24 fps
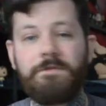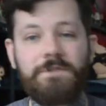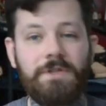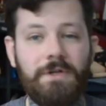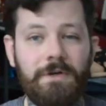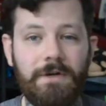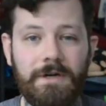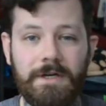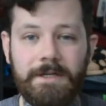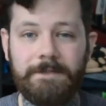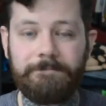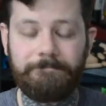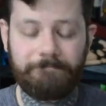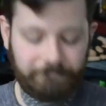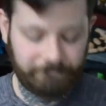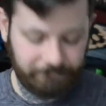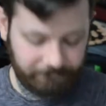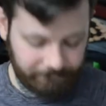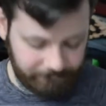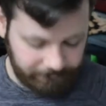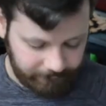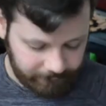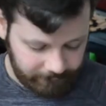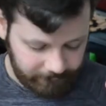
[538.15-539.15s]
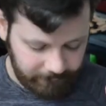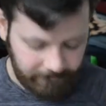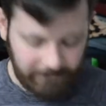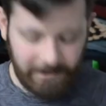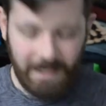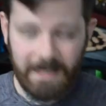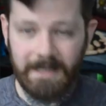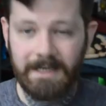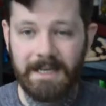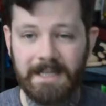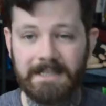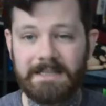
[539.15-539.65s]
talking.
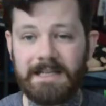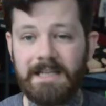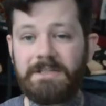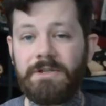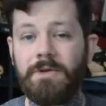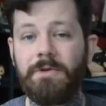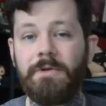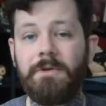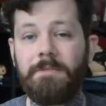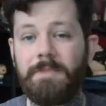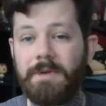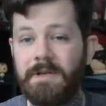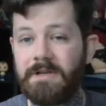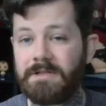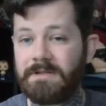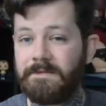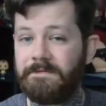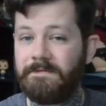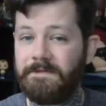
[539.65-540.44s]
Let's get to it because I'm